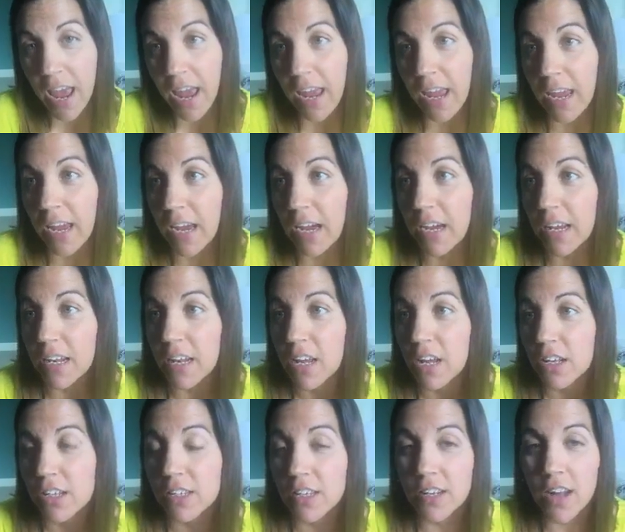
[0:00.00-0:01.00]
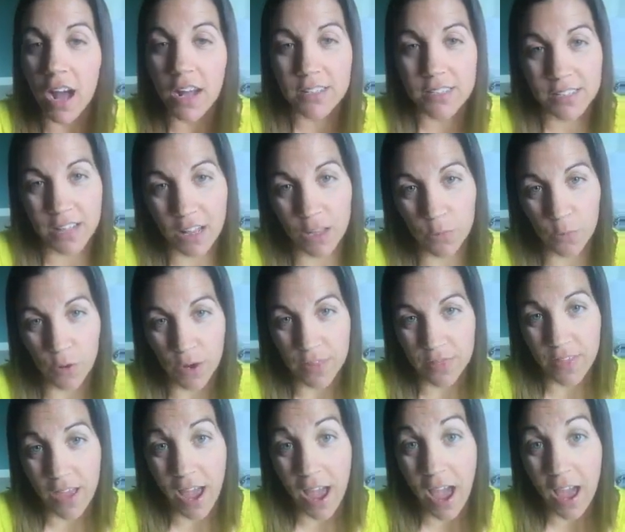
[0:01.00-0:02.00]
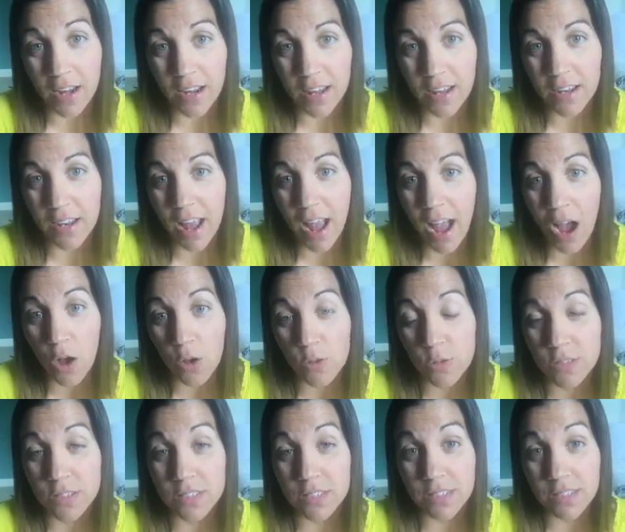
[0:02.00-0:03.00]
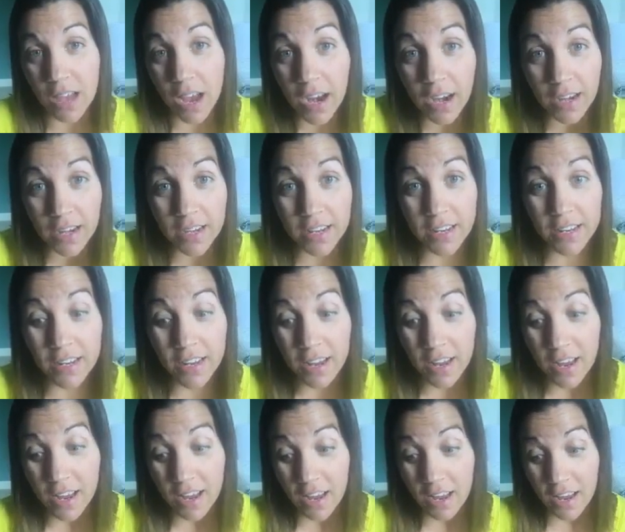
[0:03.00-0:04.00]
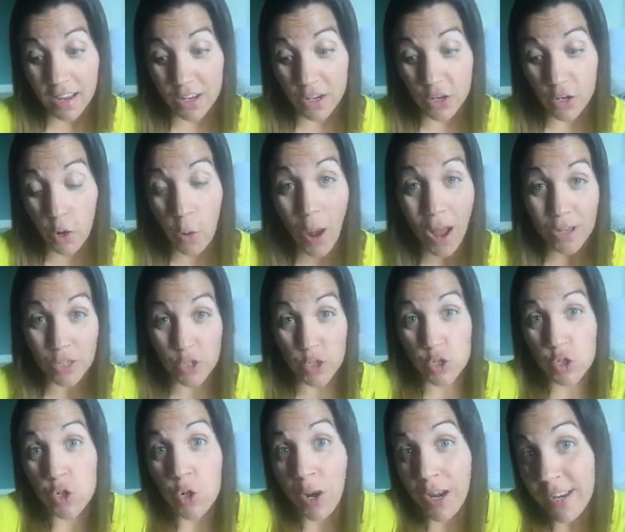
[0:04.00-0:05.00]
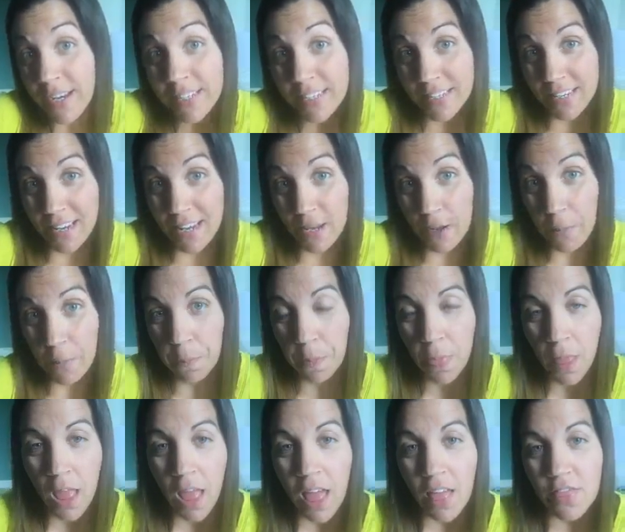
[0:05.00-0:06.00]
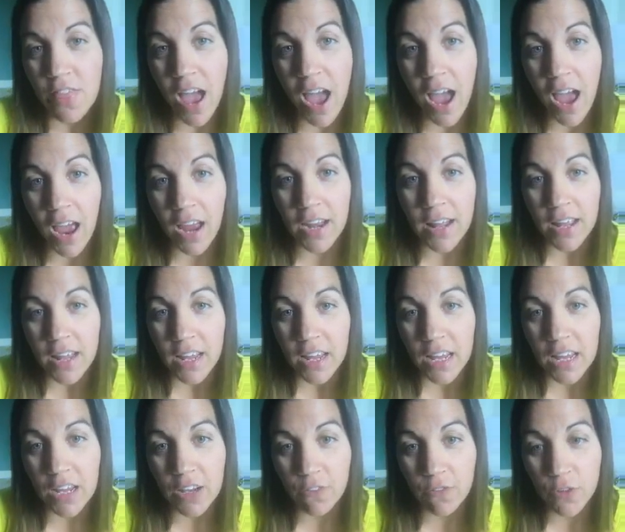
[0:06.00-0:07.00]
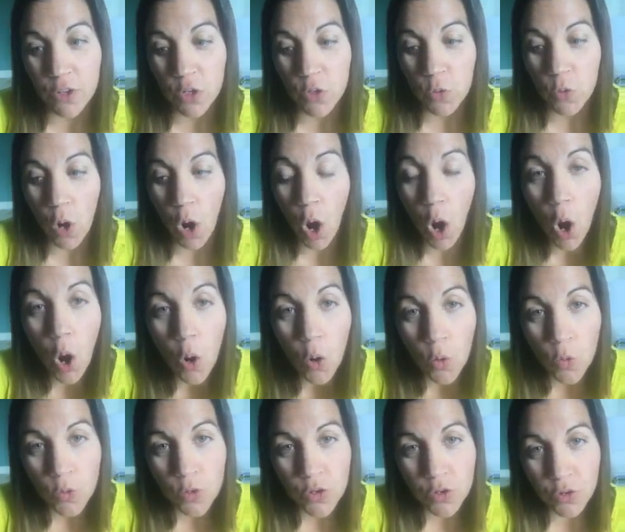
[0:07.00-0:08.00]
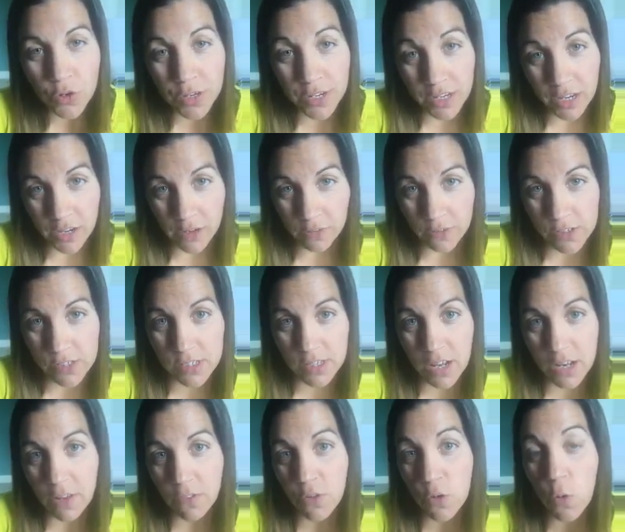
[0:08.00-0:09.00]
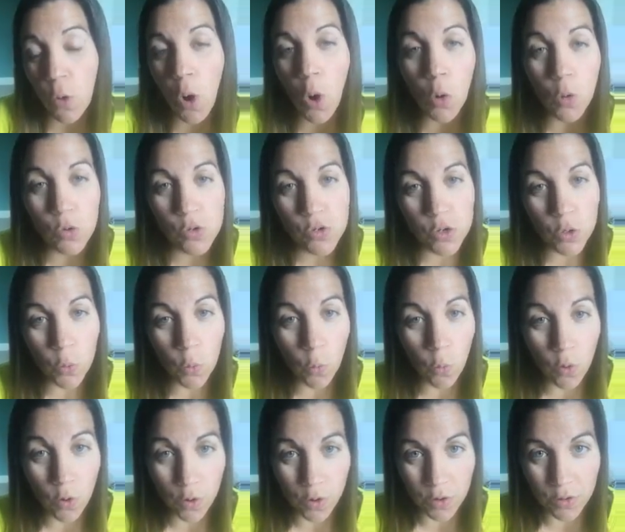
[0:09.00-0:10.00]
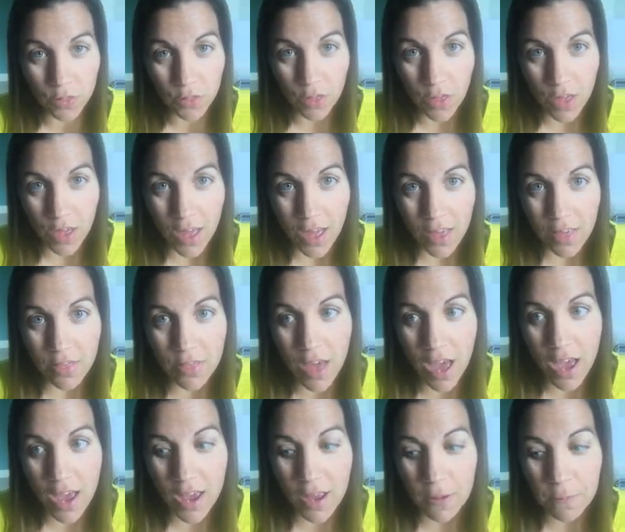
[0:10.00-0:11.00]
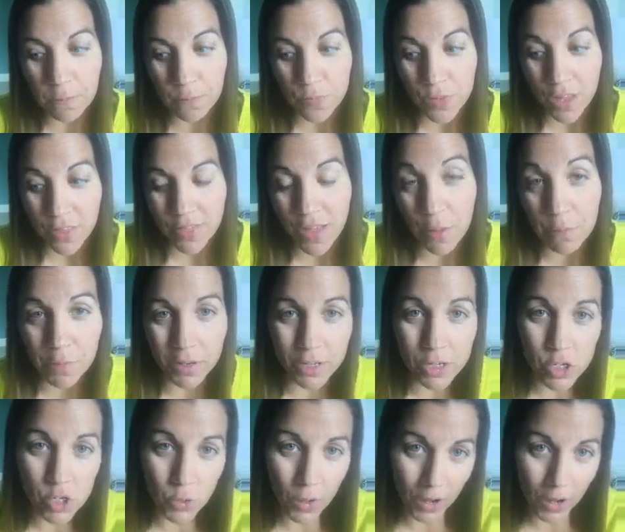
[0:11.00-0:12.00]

and to not celebrate that, and how society, has trained him that if you own your gifts and if you own your worth, then that makes you